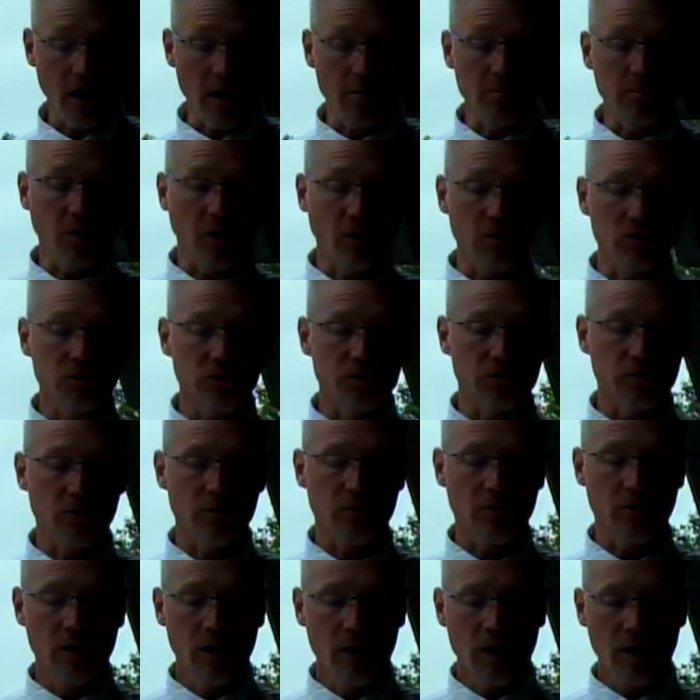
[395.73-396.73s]
I'm not
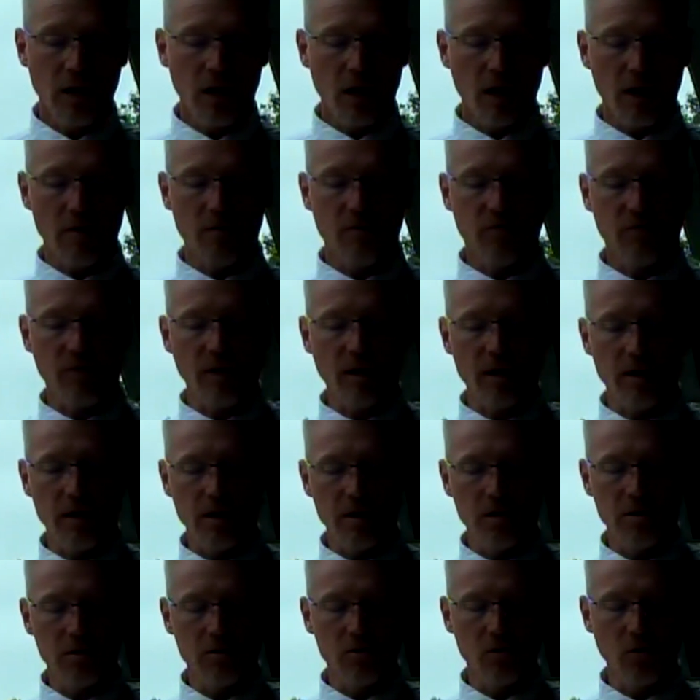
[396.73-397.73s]
sure if
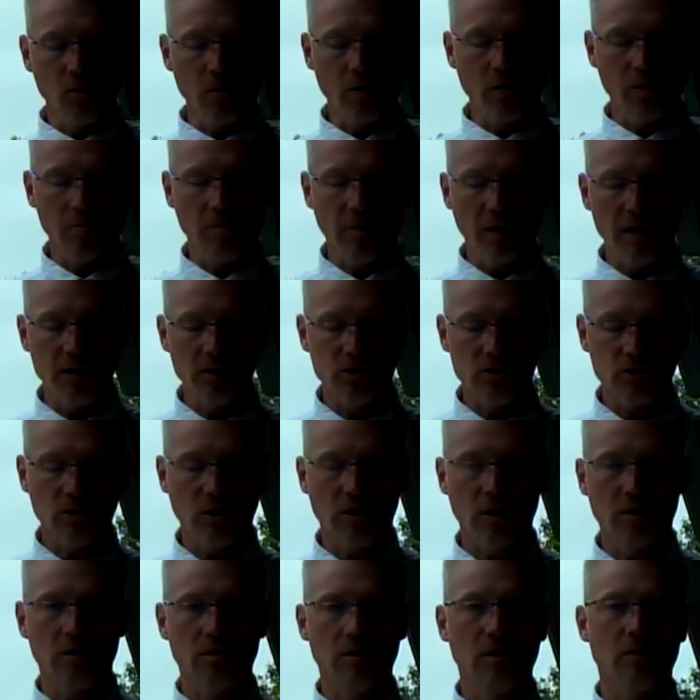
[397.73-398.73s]
they do it based
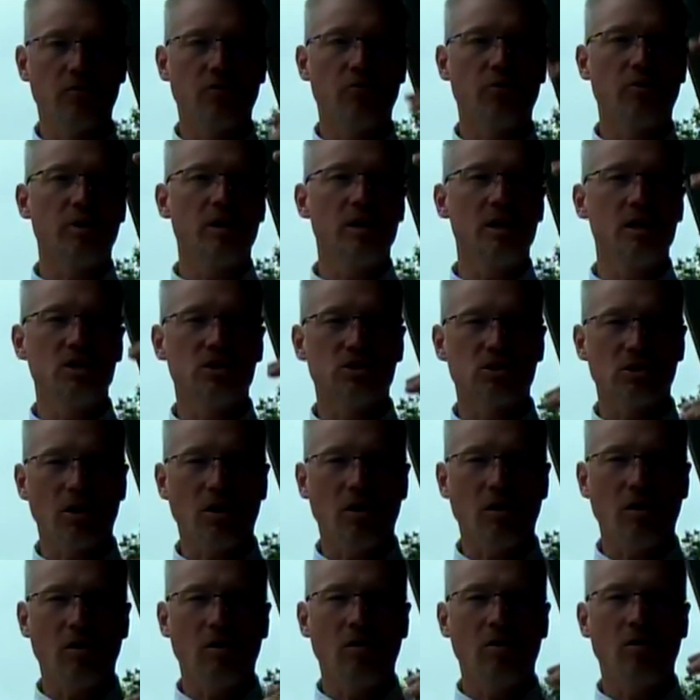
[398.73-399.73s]
on the freeze
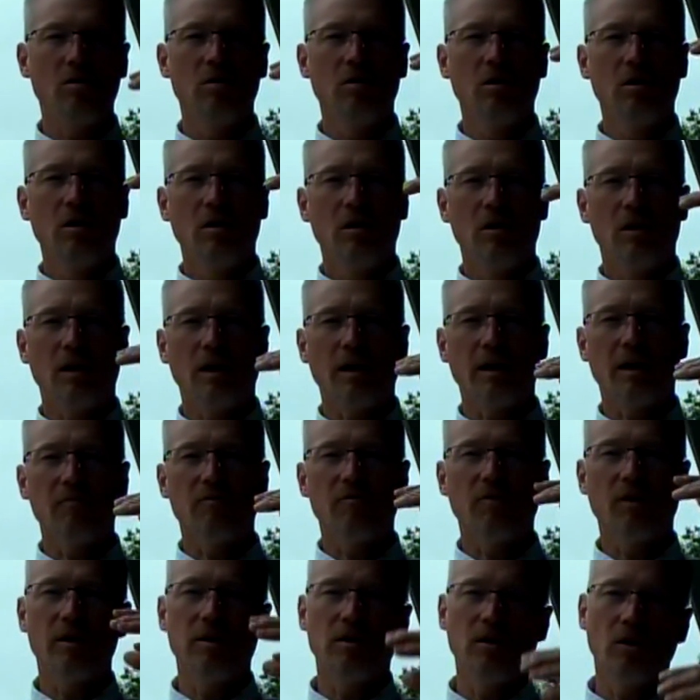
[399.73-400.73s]
thaw, like
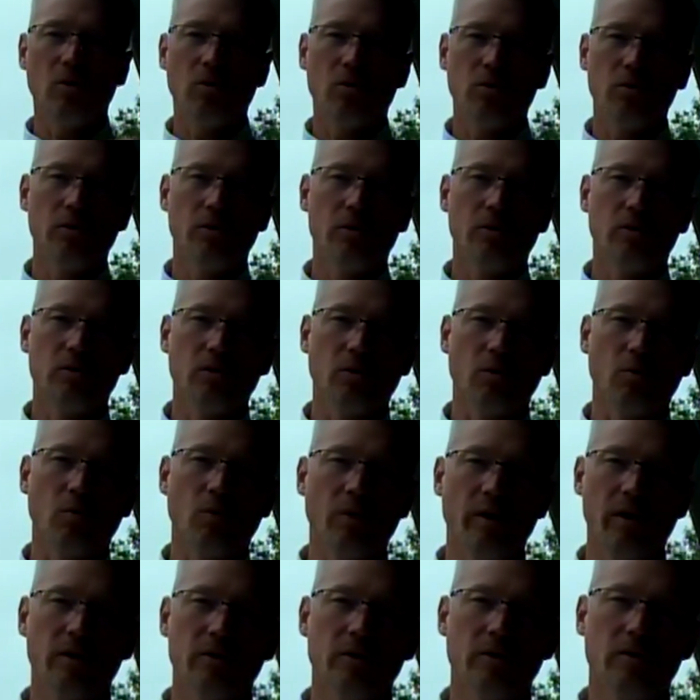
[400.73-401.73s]
if they know during the
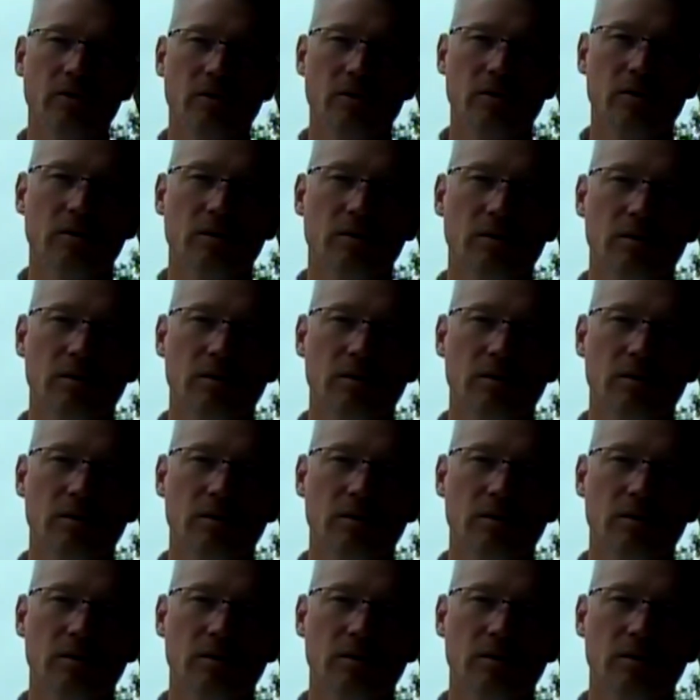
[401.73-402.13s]
winter